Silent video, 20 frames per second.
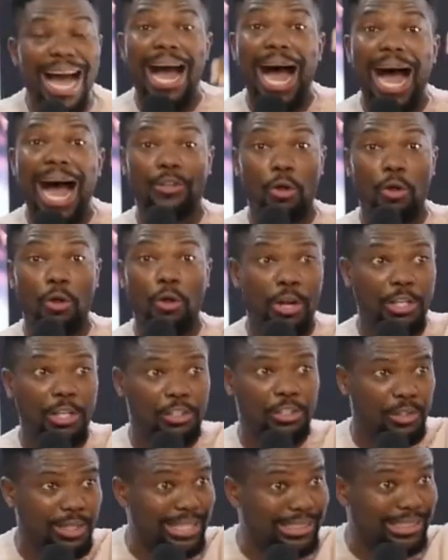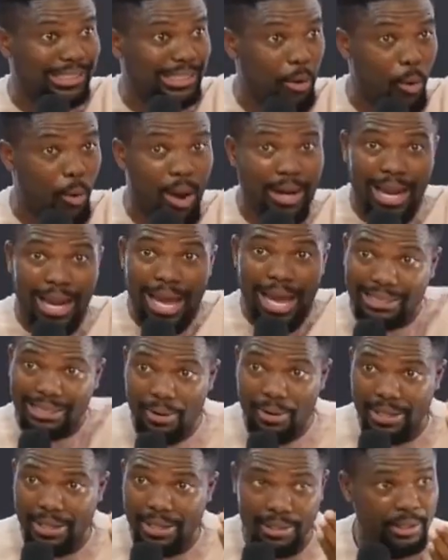When I say communion, I mean
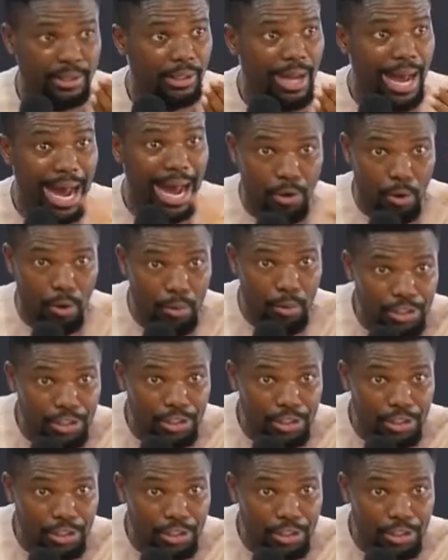adoration. That's number